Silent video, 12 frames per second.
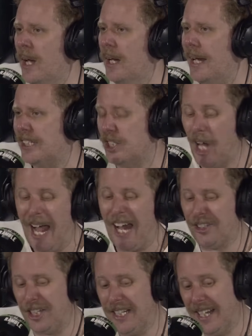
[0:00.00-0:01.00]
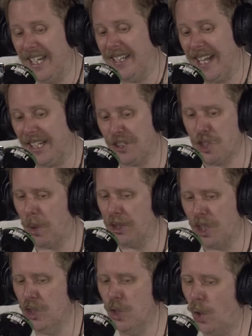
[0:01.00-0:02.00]
it's not actually then in that
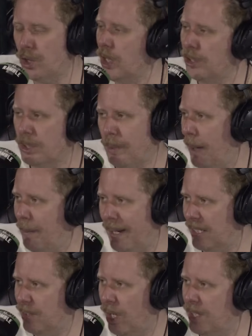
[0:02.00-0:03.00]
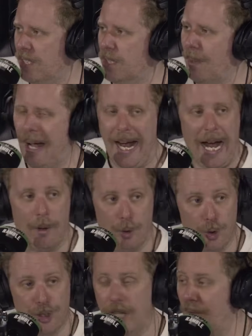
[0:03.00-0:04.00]
situation not just about Man United, it's about how
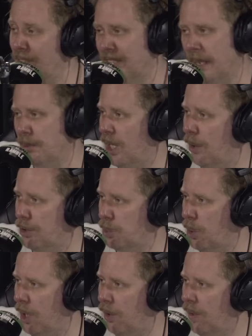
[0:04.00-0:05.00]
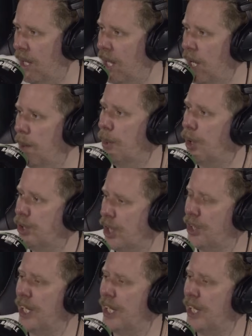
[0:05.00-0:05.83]
good the other teams are as well. Because I think